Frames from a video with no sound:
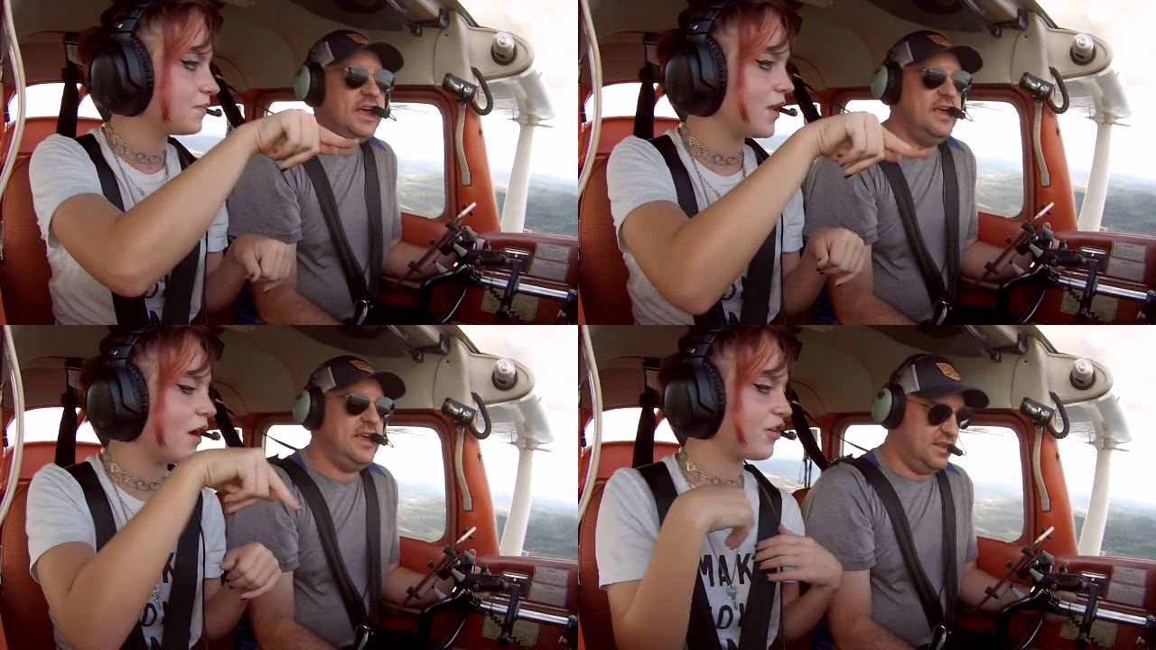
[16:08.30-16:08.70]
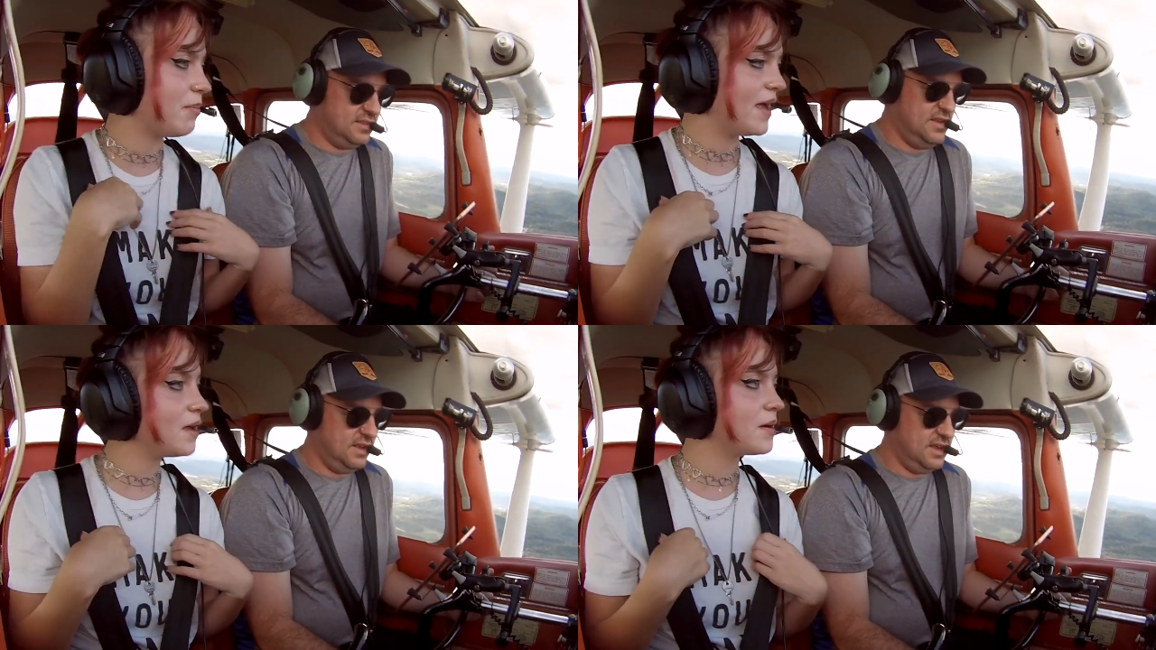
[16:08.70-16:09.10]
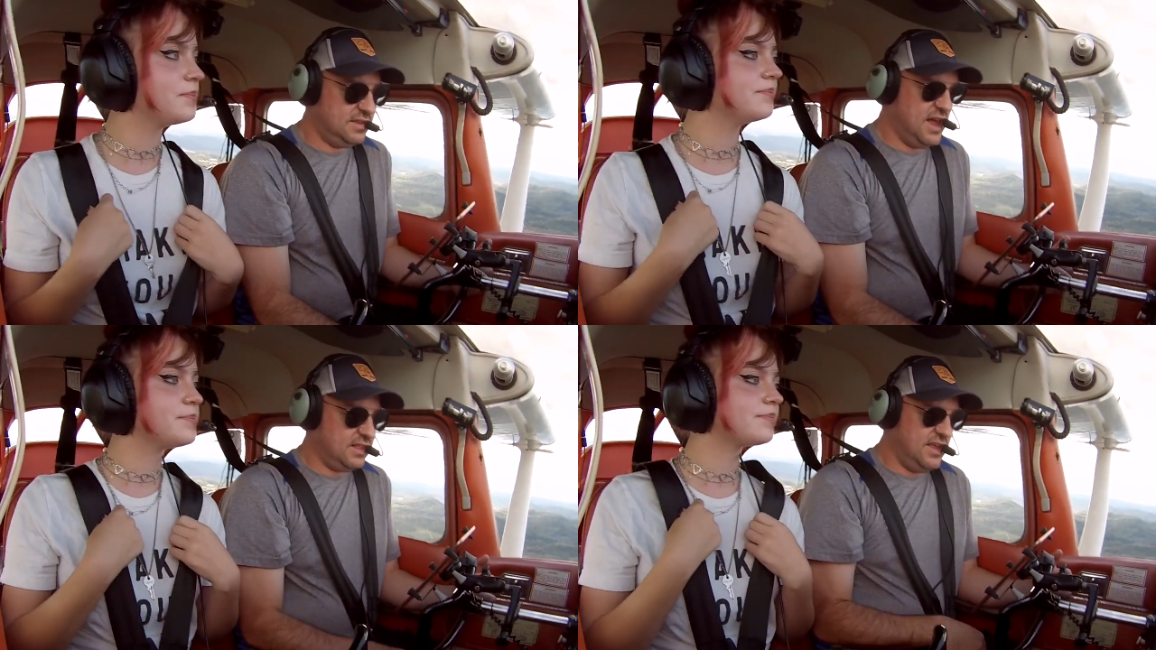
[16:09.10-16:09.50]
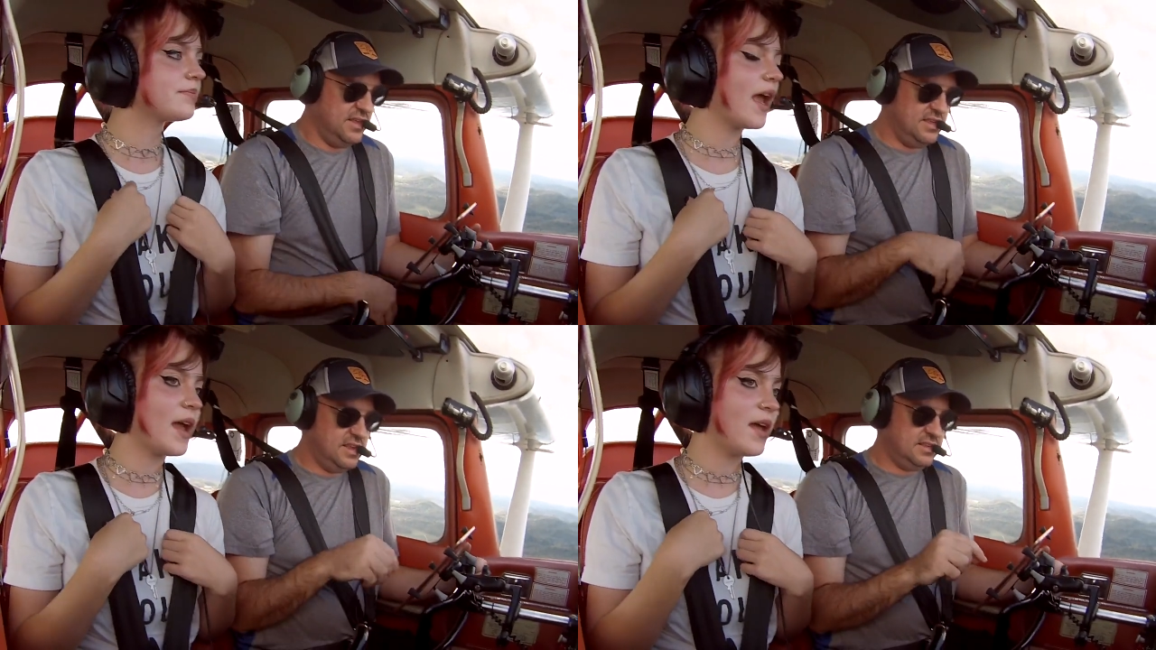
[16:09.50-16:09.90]
Speaker 1: not yes, Exactly.
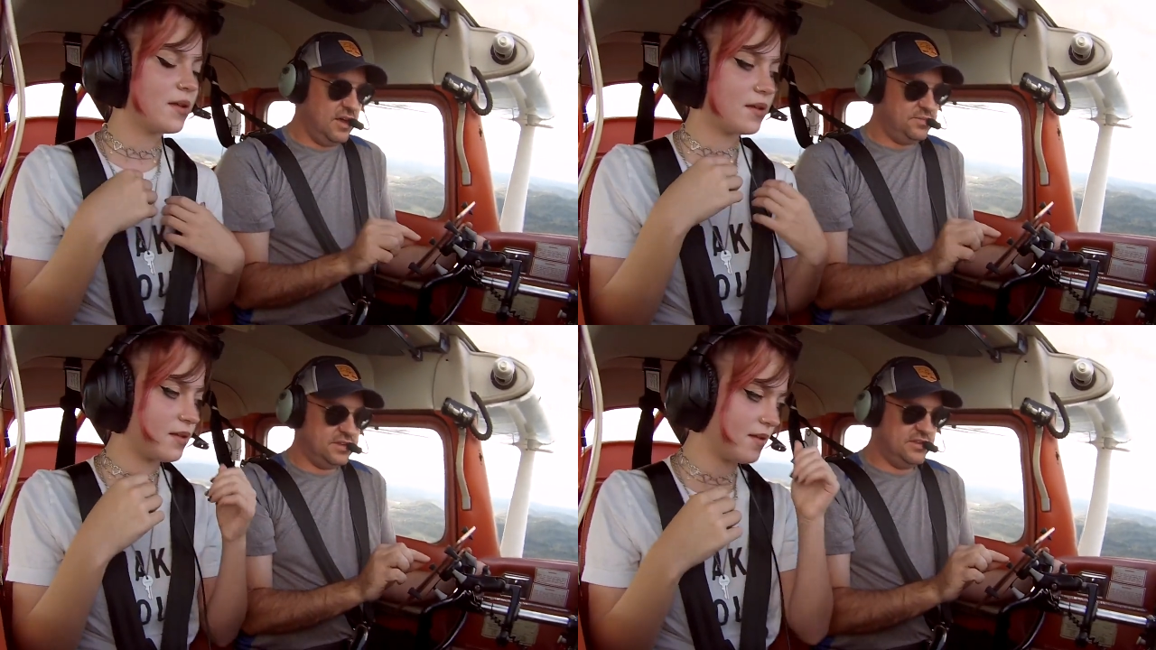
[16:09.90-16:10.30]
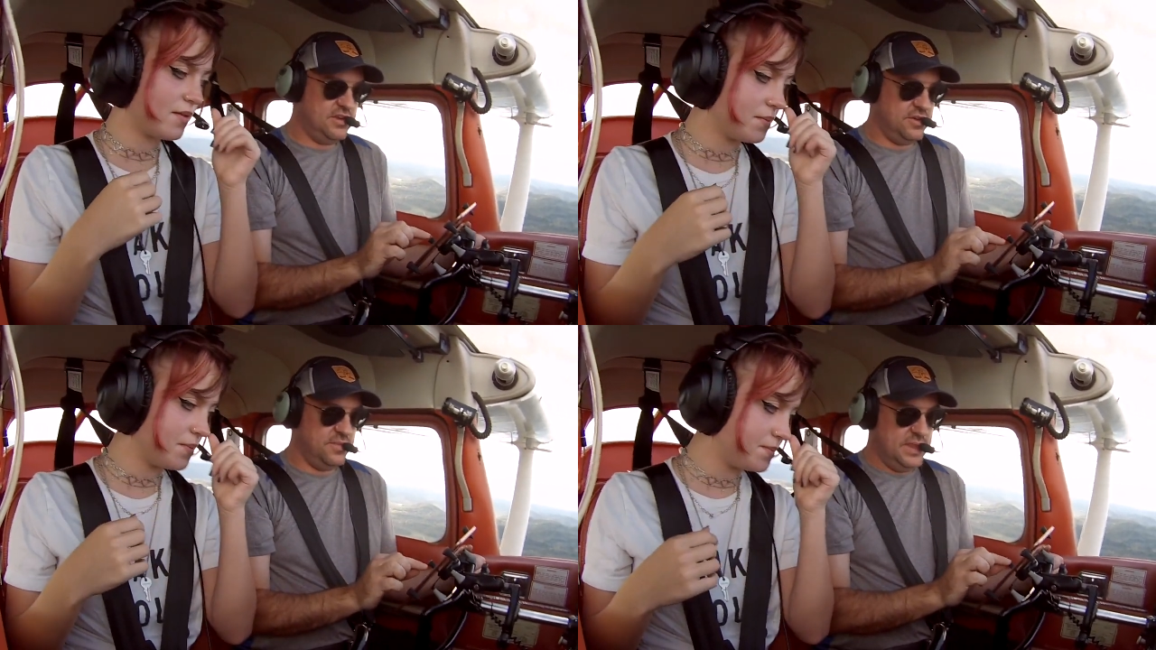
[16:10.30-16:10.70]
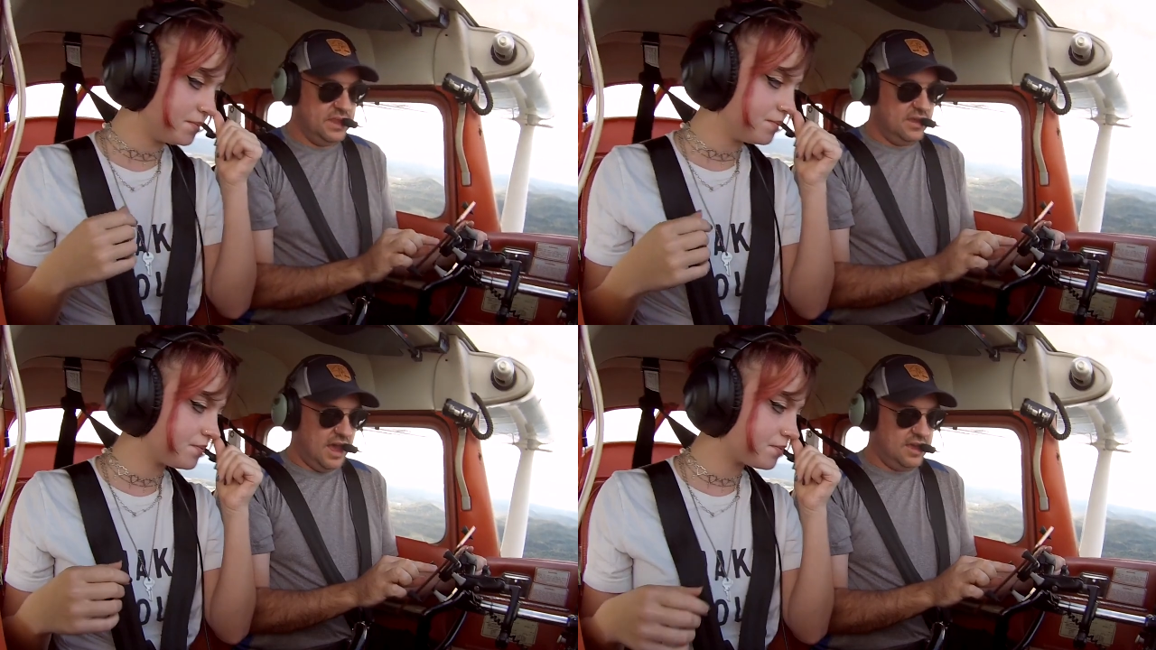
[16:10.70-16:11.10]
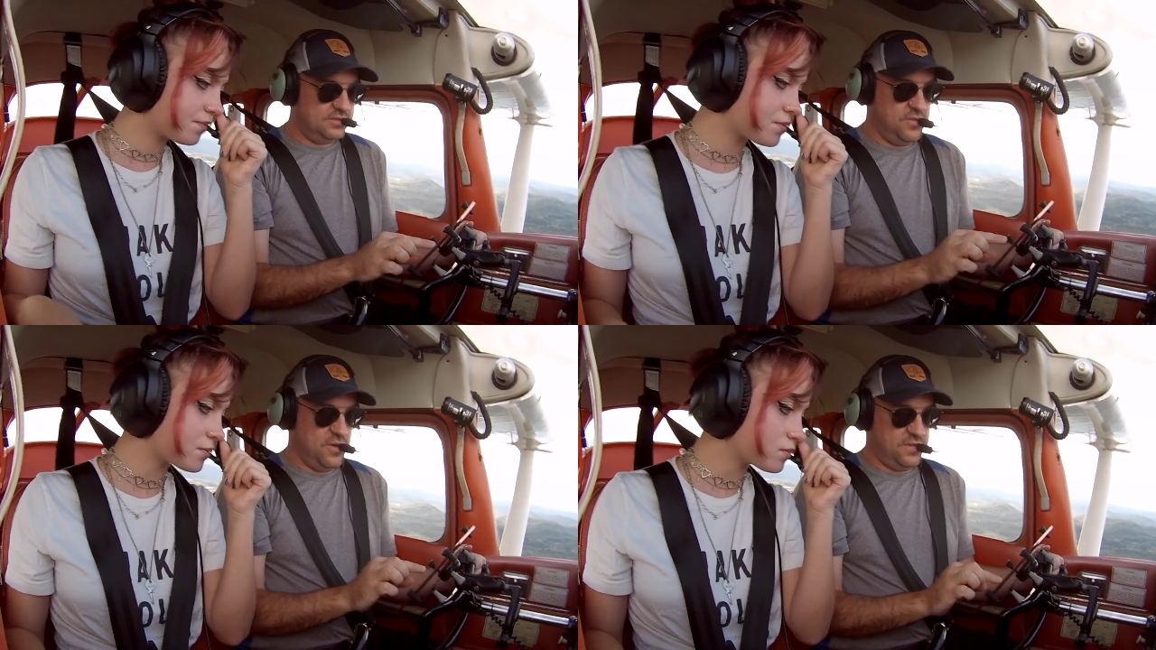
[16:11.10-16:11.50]
And see, this helps us too. I
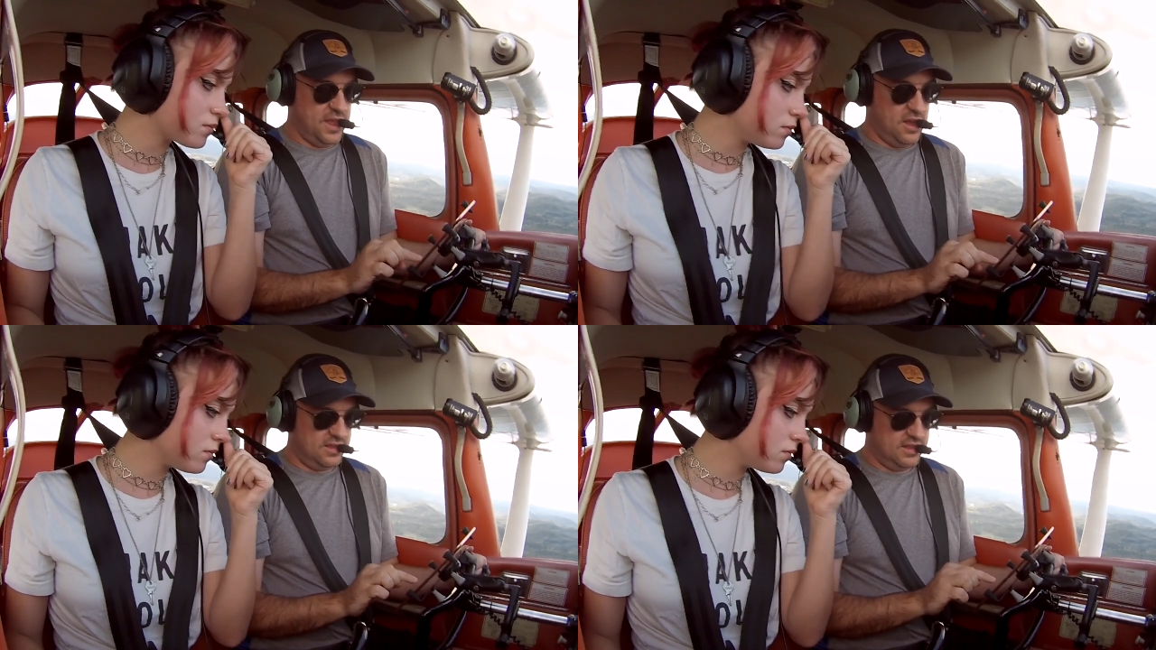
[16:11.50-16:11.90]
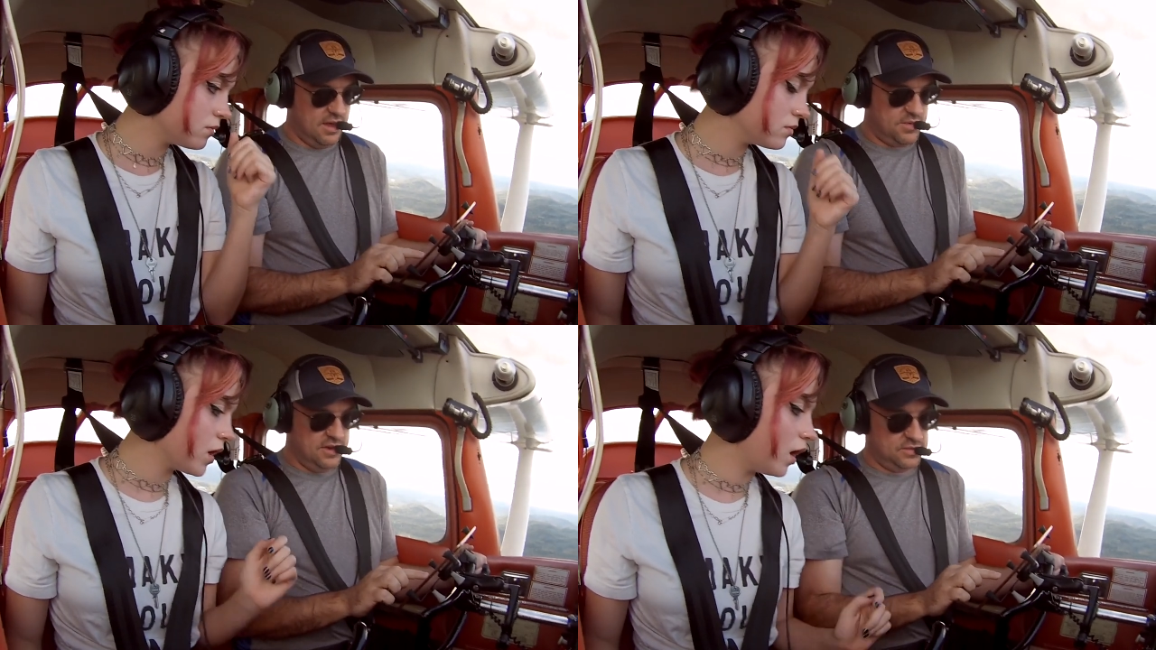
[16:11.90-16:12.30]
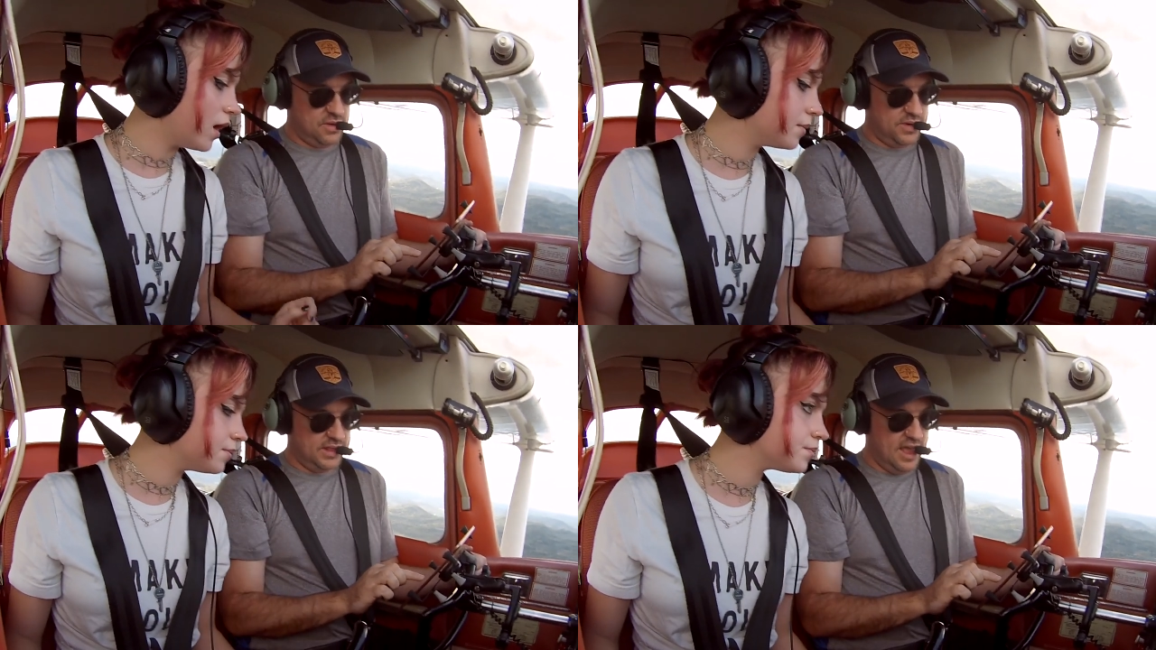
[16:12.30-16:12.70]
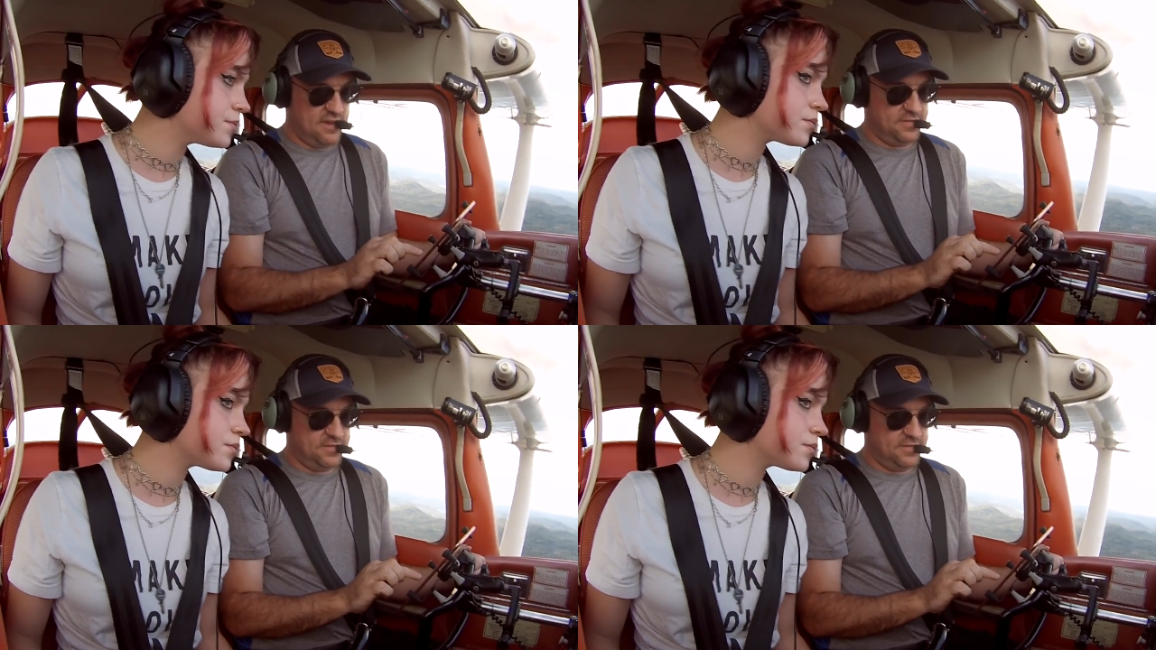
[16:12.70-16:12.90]
use ForeFlight all the time. Here's oh. where we left,